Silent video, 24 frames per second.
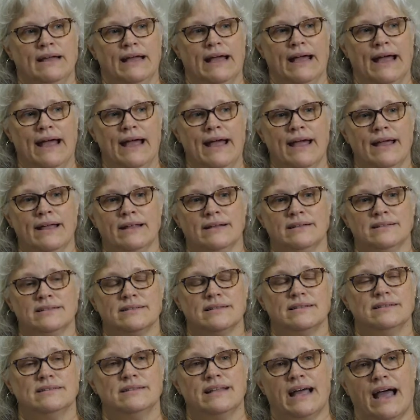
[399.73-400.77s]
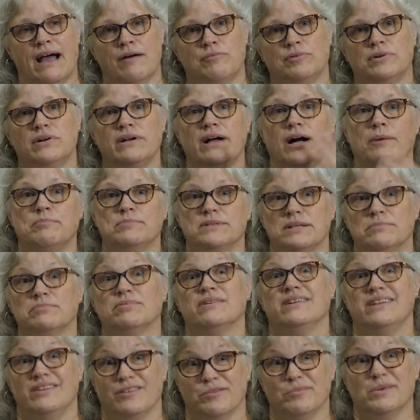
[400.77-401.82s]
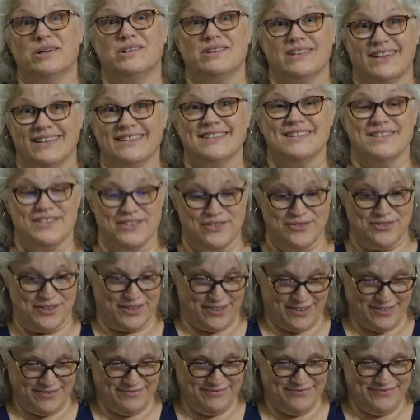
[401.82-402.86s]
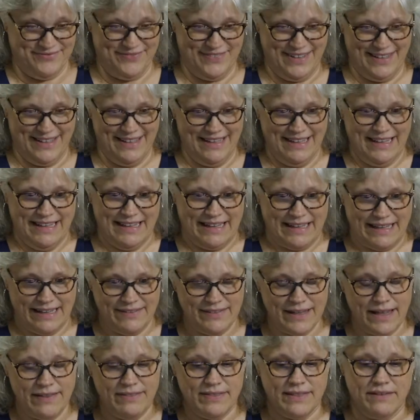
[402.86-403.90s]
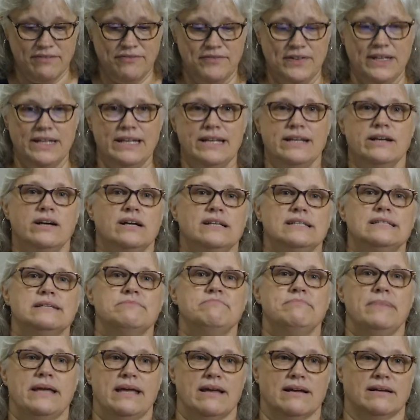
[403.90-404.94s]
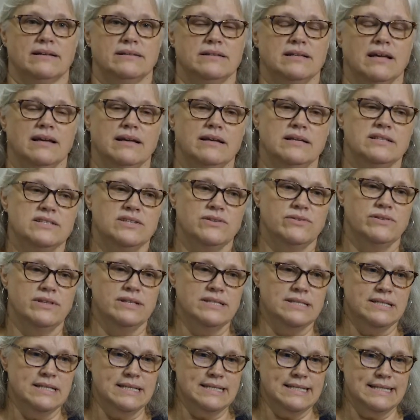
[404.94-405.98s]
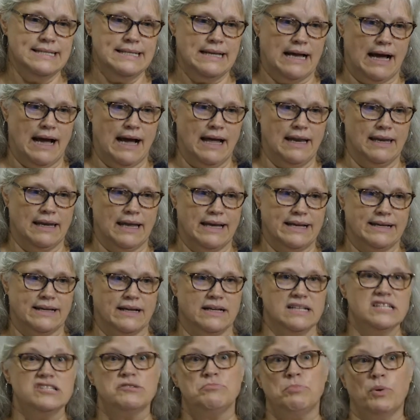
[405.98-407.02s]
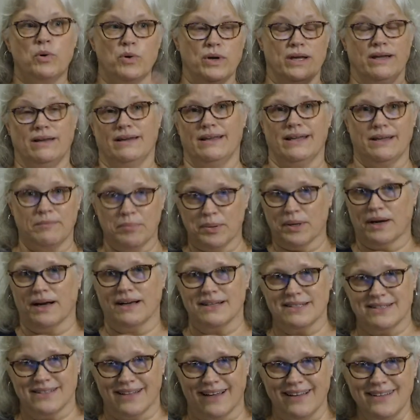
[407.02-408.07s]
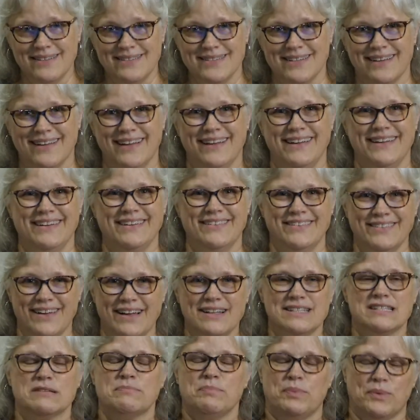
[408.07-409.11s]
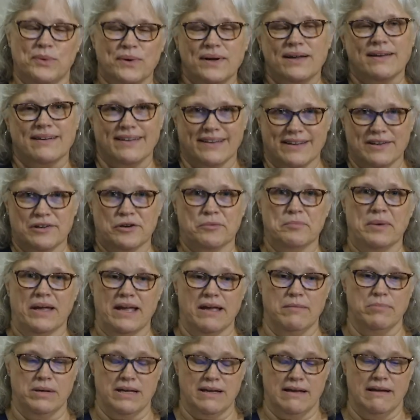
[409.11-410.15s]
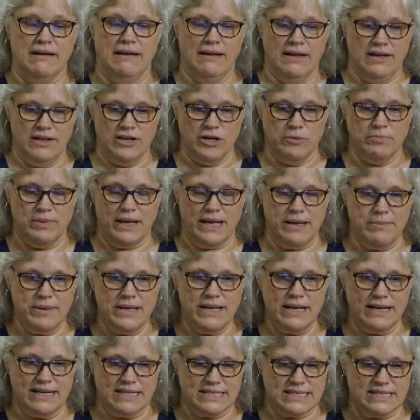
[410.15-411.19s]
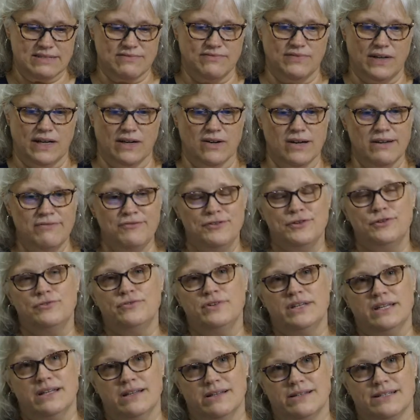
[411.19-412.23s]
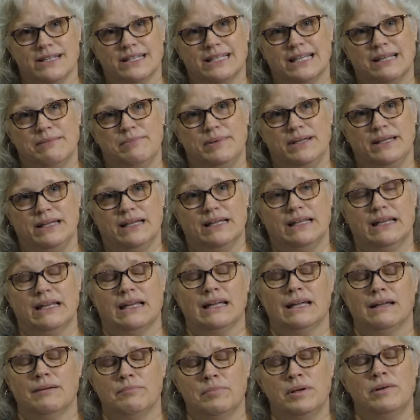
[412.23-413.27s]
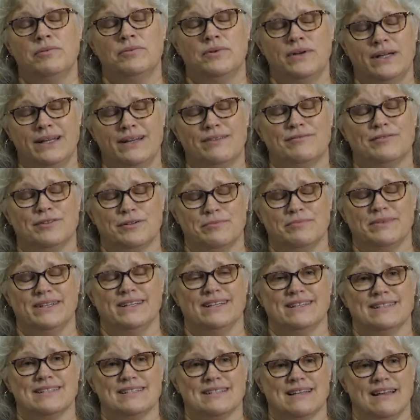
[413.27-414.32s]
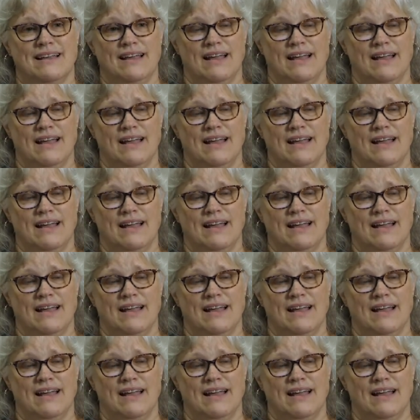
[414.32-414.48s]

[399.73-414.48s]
and that will help to bring your milk in sooner. And then the feeding on demand. So this is not like a spoiling process. You're not spoiling your baby. Your baby has very few needs at the beginning, but one of them is